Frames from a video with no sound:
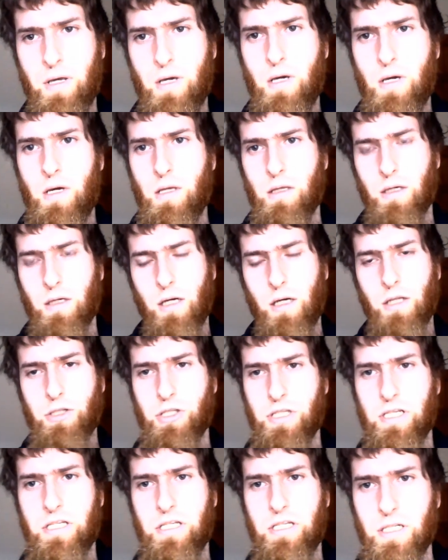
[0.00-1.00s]
The cultures it
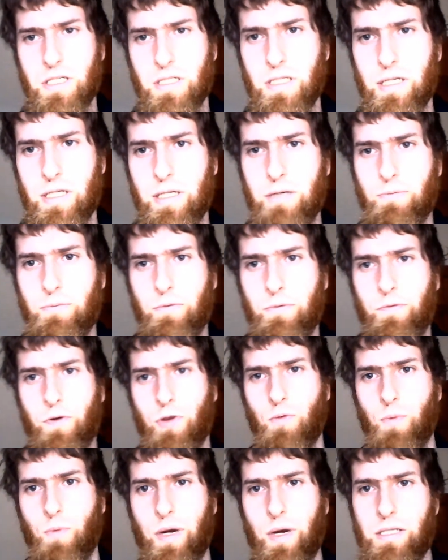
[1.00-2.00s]
succeeded were further
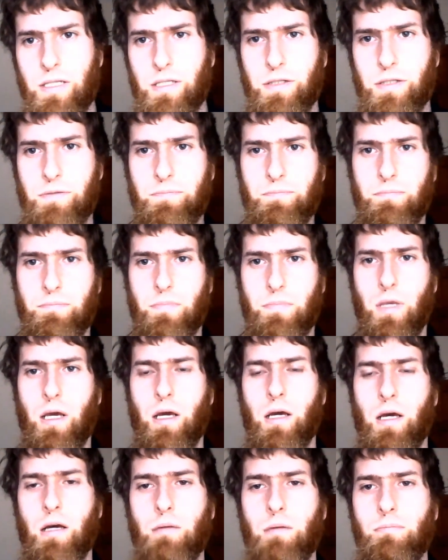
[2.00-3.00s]
west,
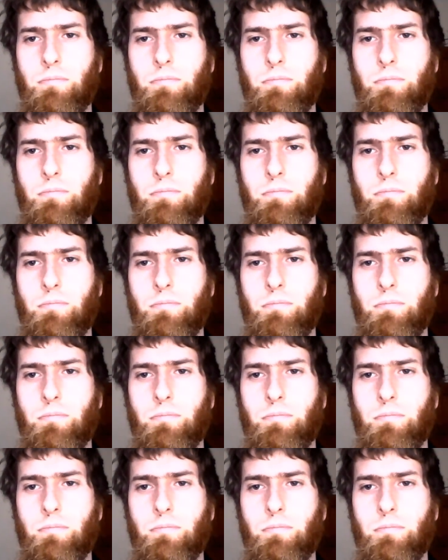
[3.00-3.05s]
and